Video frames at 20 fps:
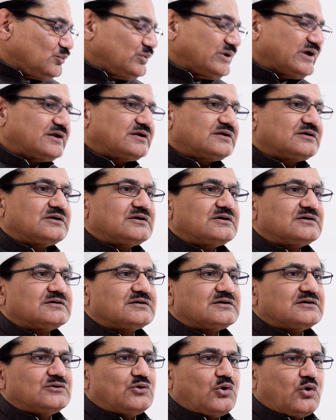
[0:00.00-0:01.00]
Where
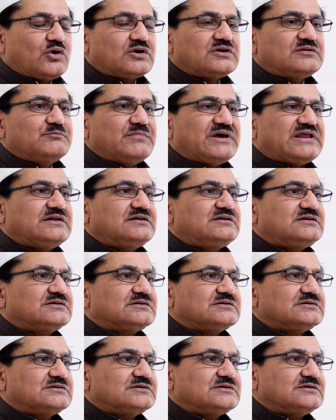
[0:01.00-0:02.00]
God
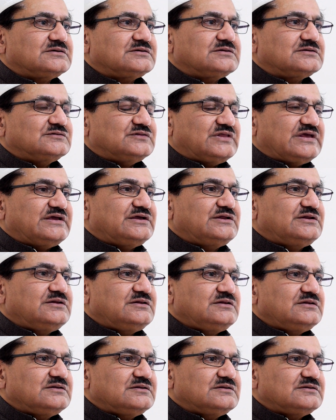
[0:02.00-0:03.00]
meant
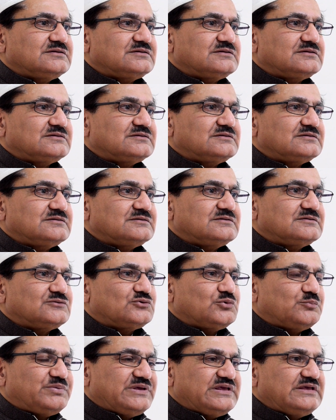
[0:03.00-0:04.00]
Deen
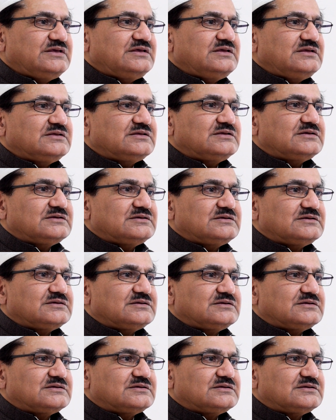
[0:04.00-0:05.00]
to be
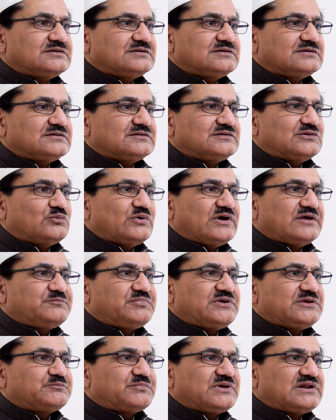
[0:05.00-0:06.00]
the
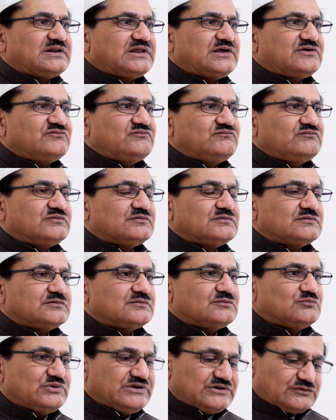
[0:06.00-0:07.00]
way people live,
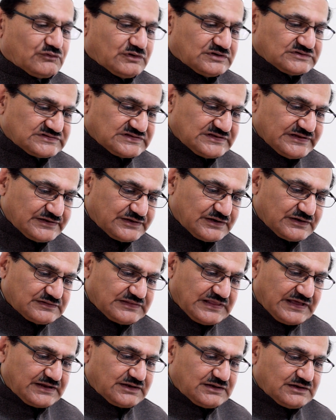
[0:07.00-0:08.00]
we
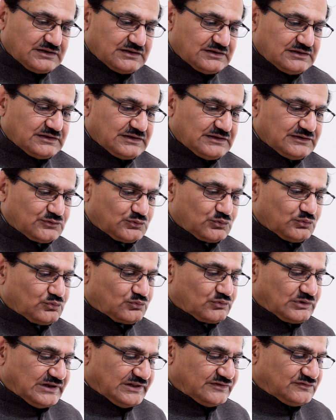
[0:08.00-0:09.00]
translated that
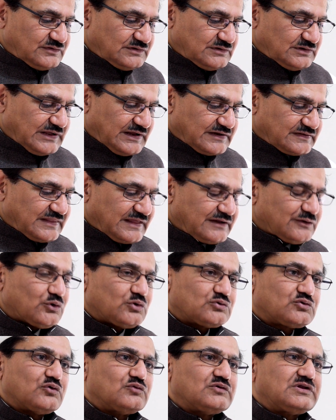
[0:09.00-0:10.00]
into religion, and then
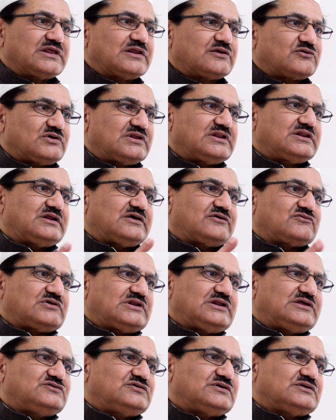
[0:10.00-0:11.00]
not only
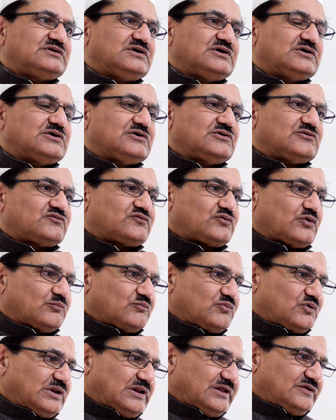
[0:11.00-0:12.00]
religion,
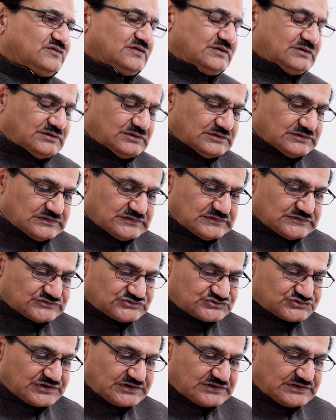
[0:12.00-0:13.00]
from religion
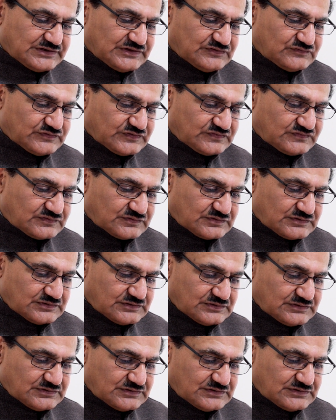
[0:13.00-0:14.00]
strictly just
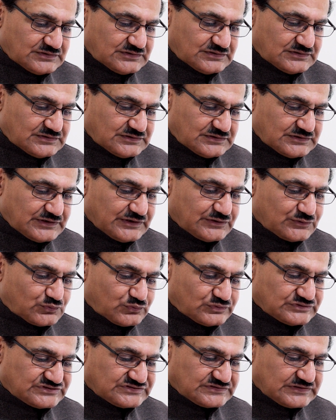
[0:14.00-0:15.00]

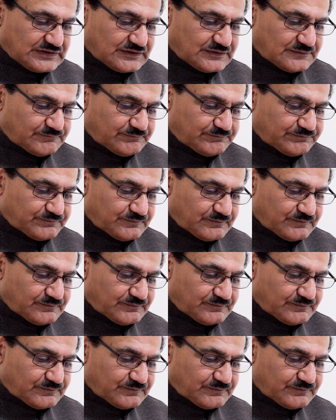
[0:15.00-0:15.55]
into Islam.